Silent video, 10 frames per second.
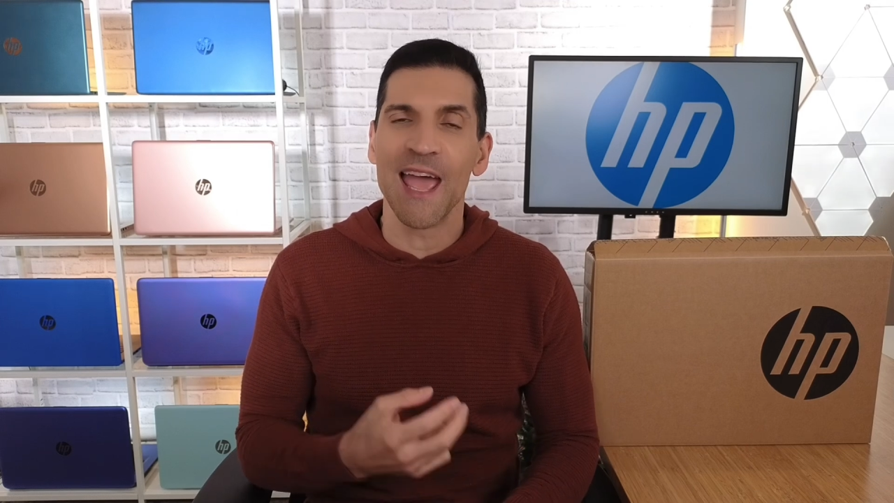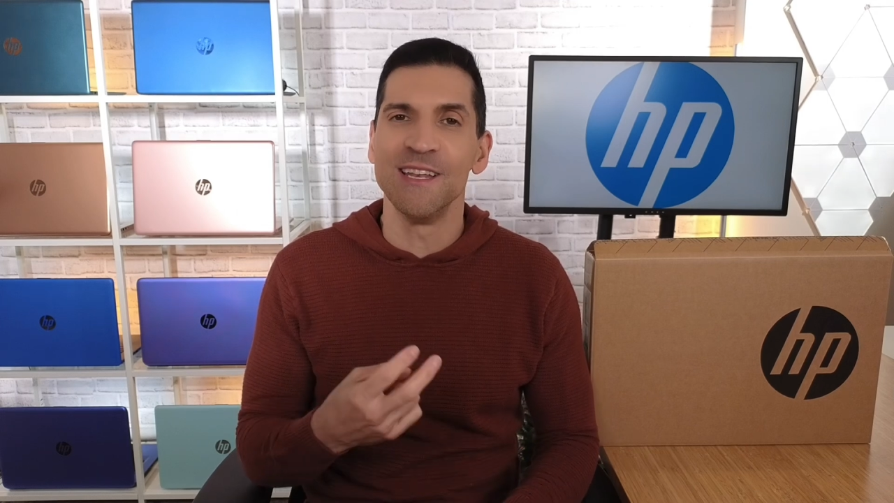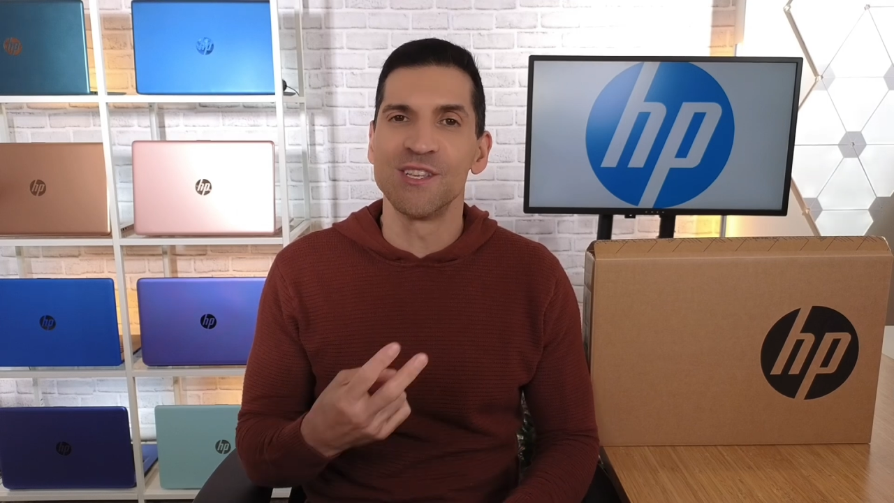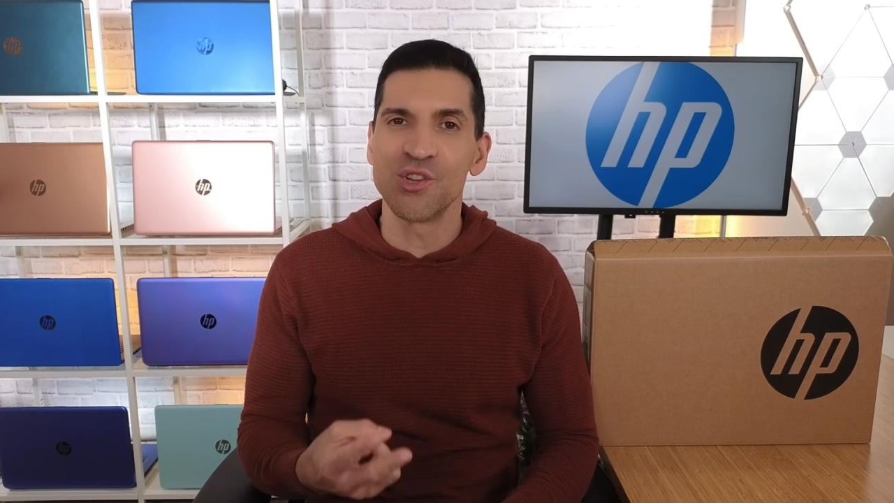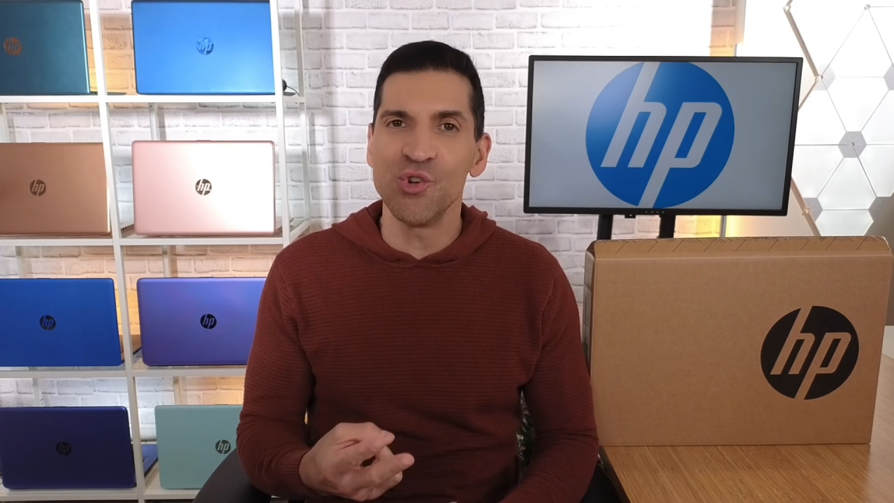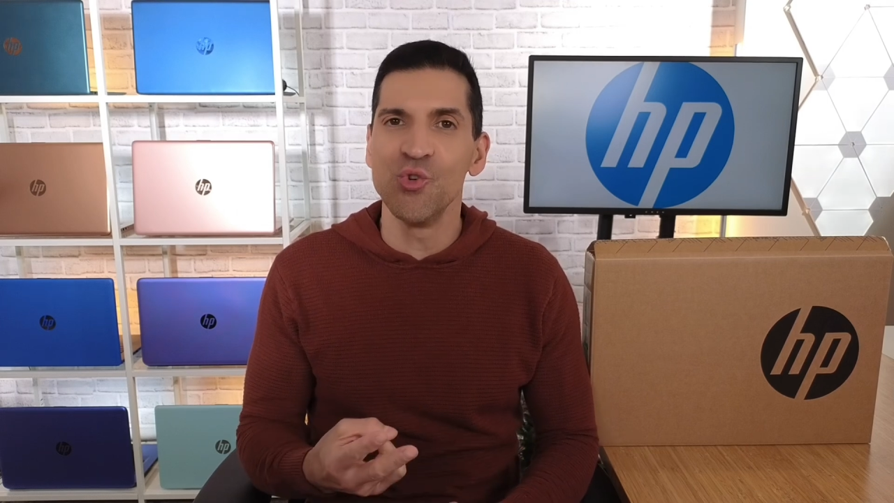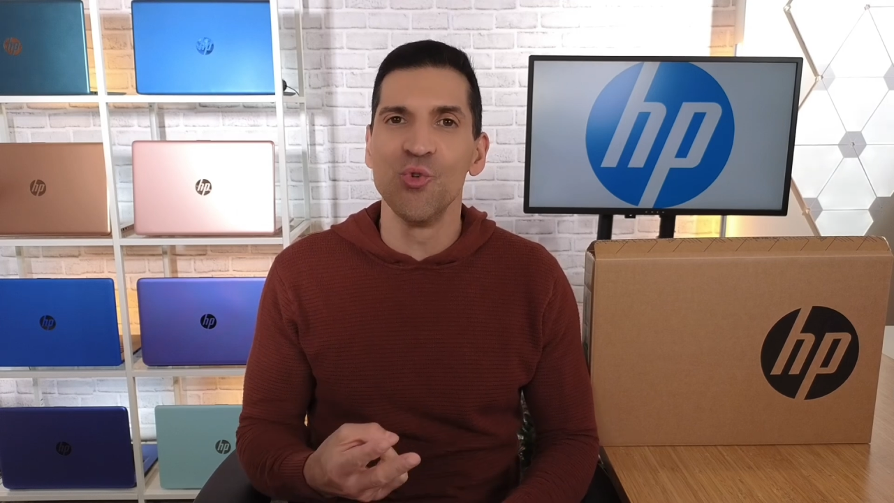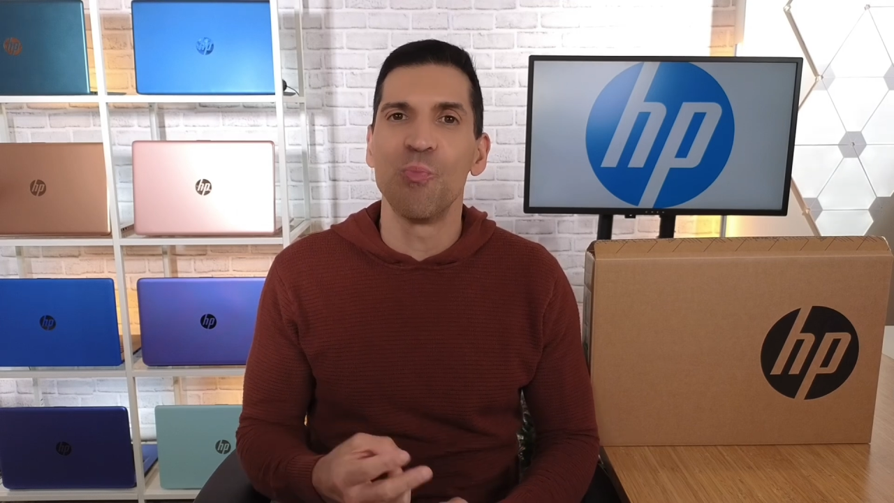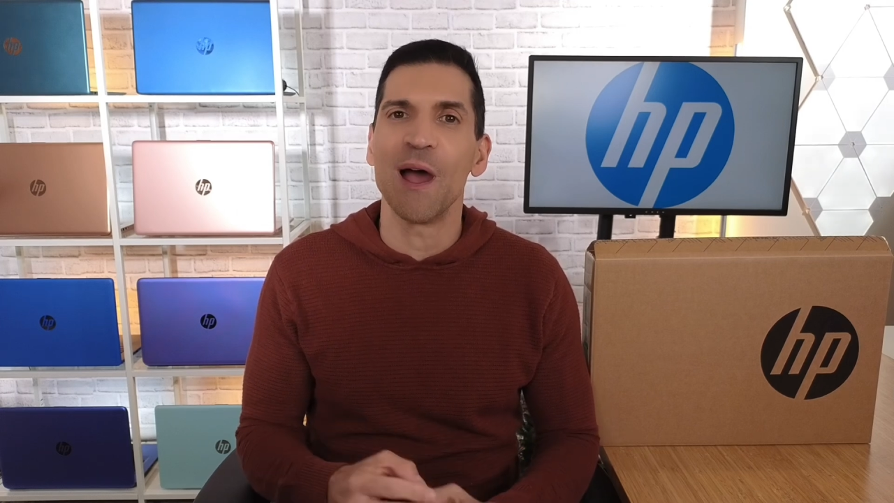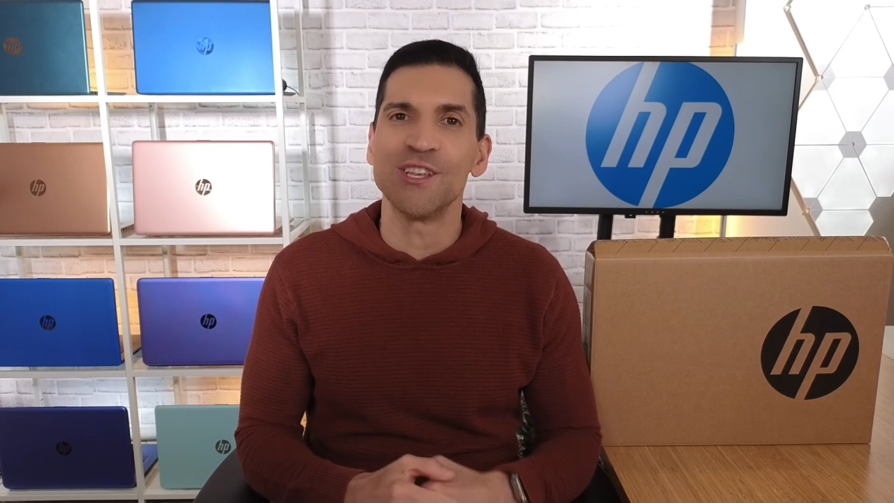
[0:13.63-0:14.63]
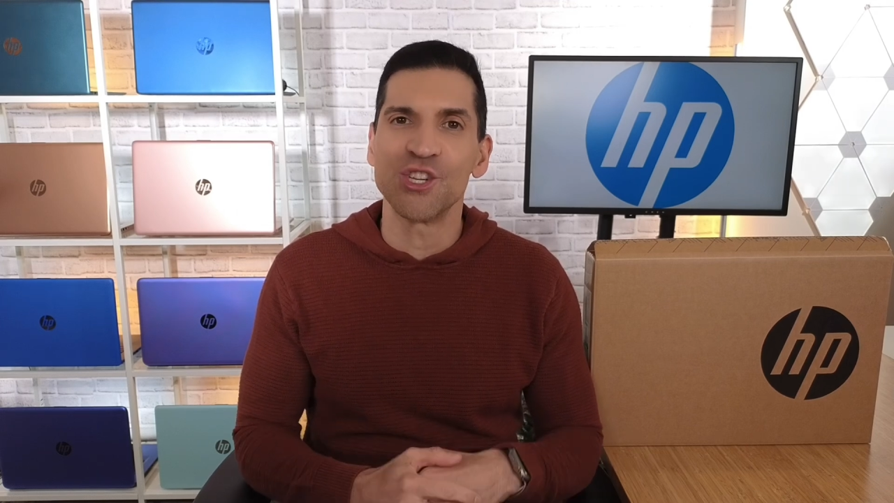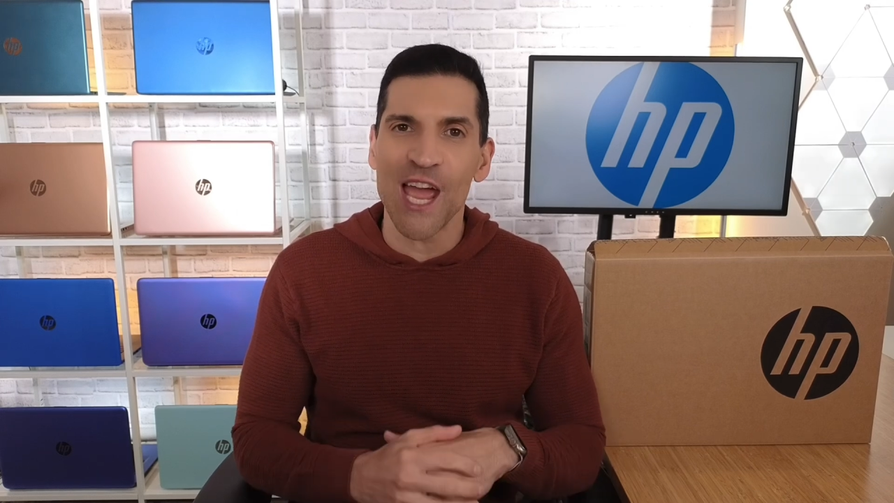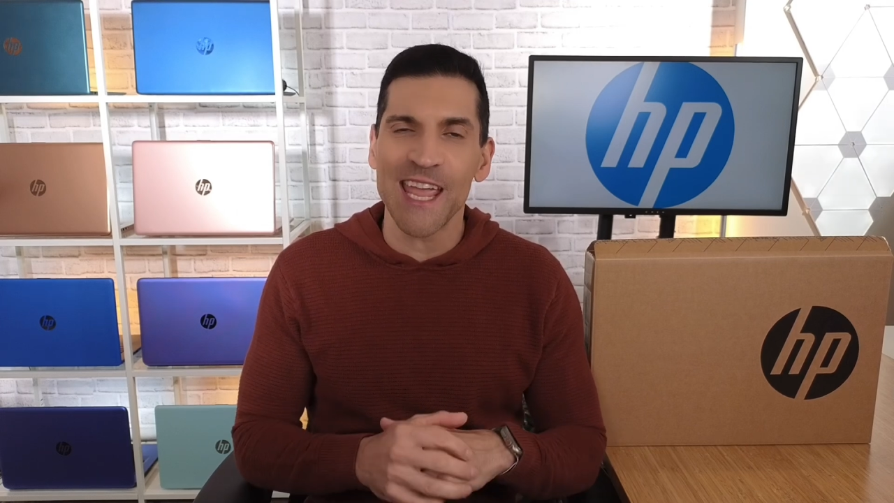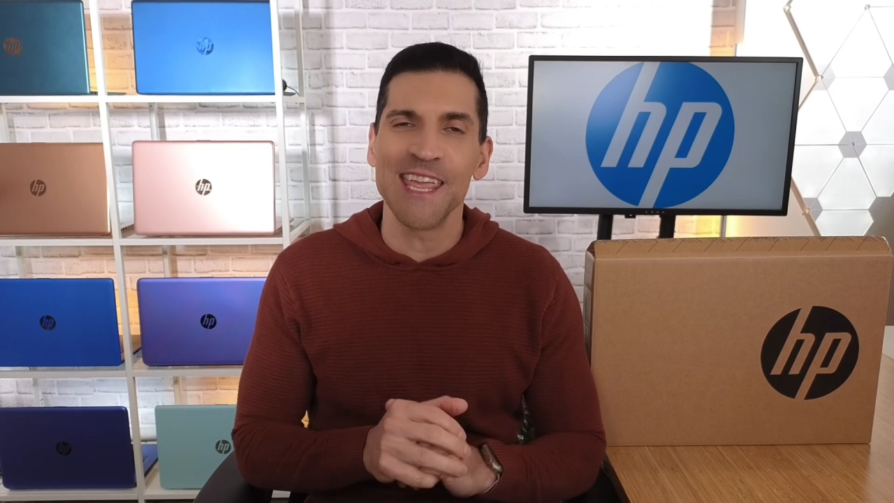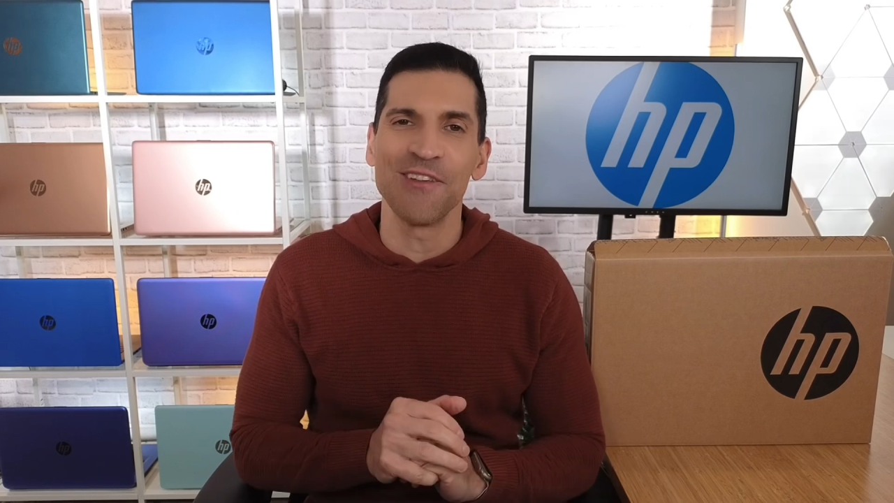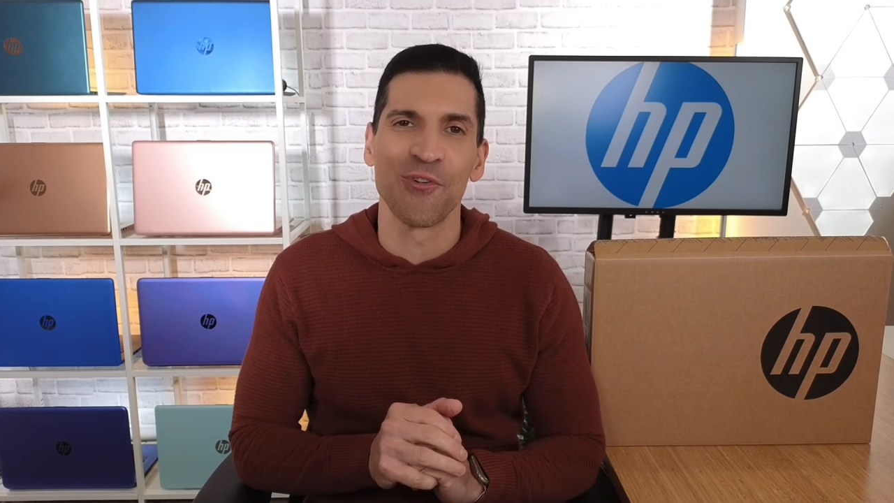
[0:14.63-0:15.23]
and two, by checking